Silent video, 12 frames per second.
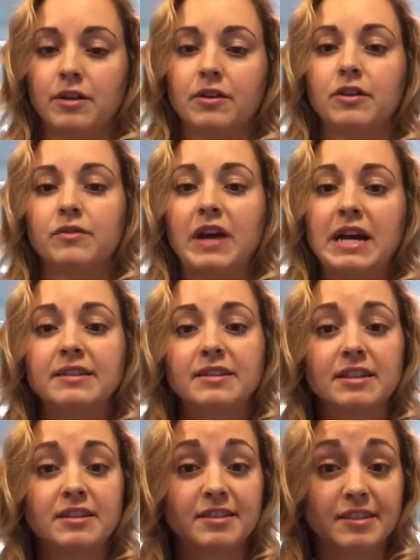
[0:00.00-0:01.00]
The rest
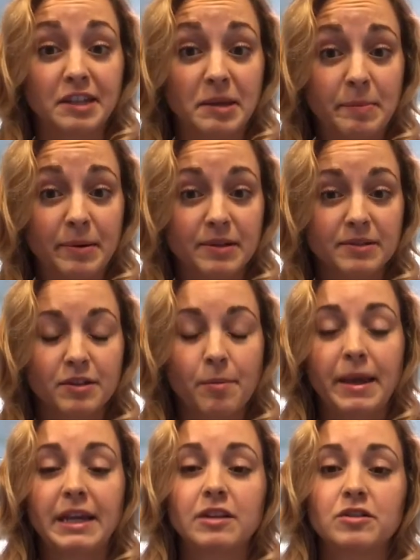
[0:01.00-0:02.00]
is sleep. So
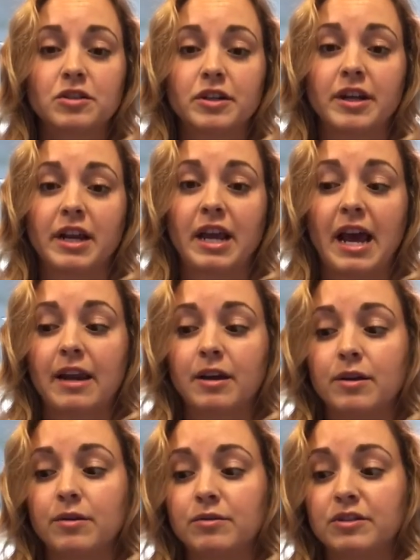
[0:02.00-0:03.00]
making sure you're getting adequate